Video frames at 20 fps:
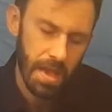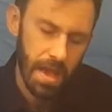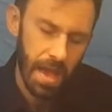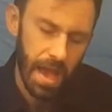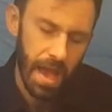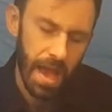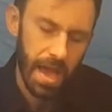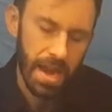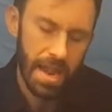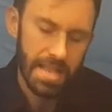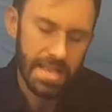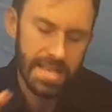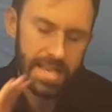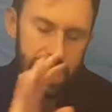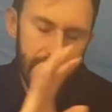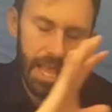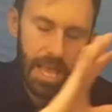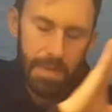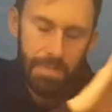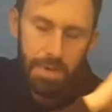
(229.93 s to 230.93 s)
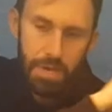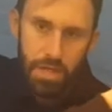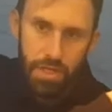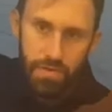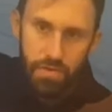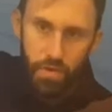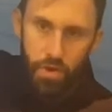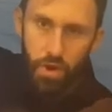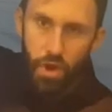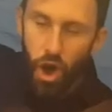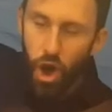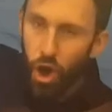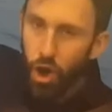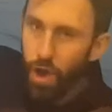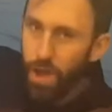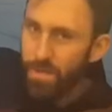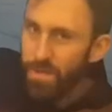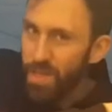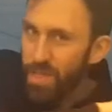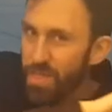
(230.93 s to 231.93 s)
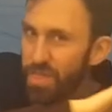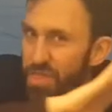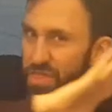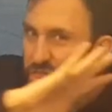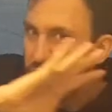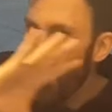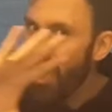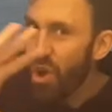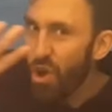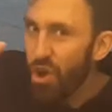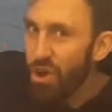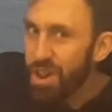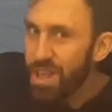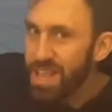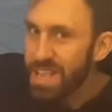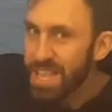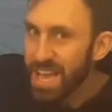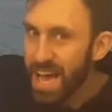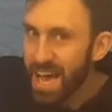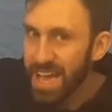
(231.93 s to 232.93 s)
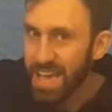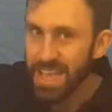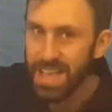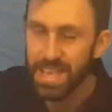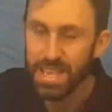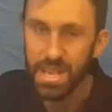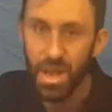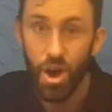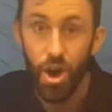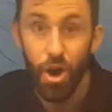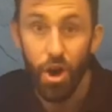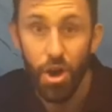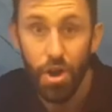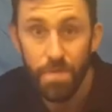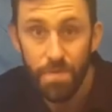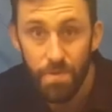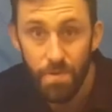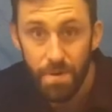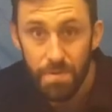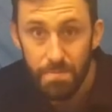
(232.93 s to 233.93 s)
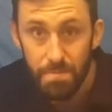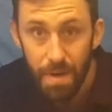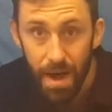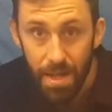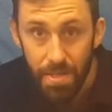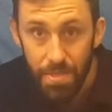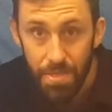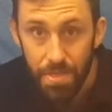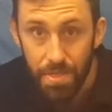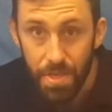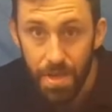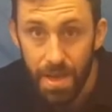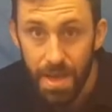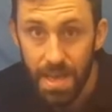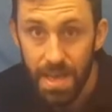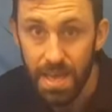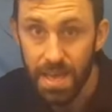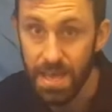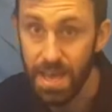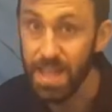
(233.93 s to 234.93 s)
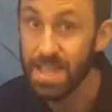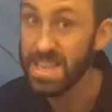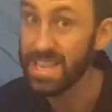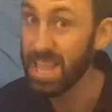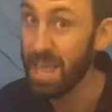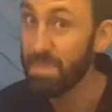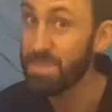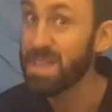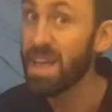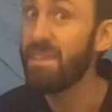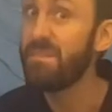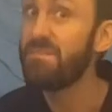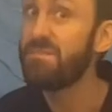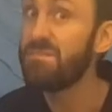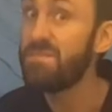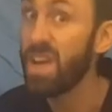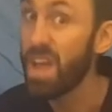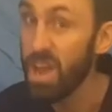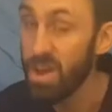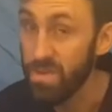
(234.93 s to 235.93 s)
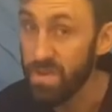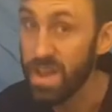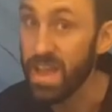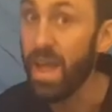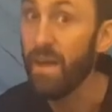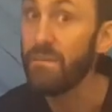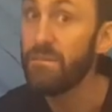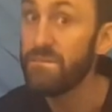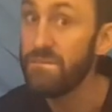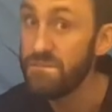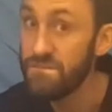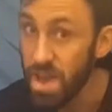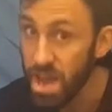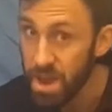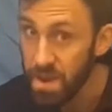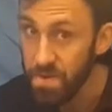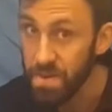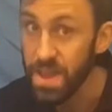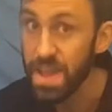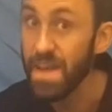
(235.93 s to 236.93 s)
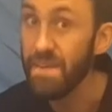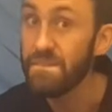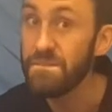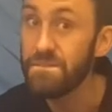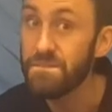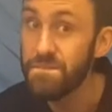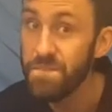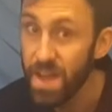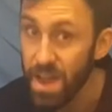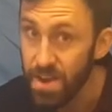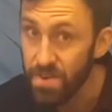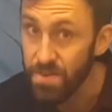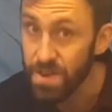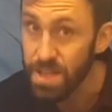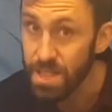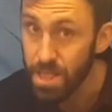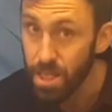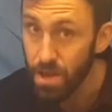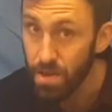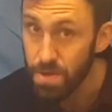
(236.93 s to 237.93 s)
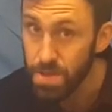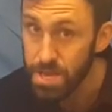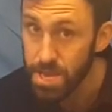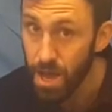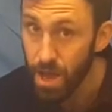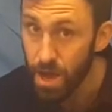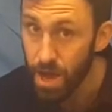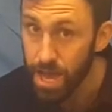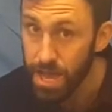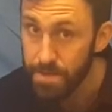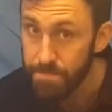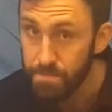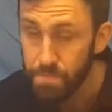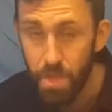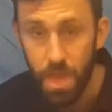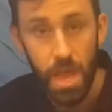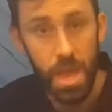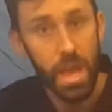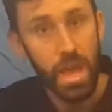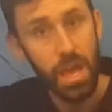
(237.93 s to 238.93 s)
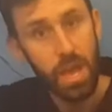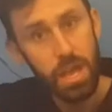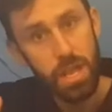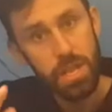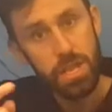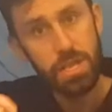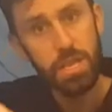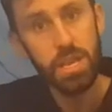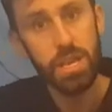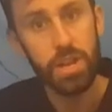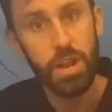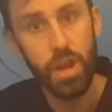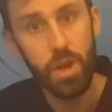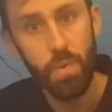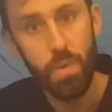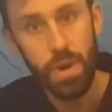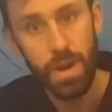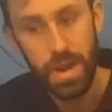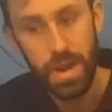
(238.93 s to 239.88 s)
And it sleeps through over 30 days, over a month. It sleeps a very, very, very long time. Do you know what it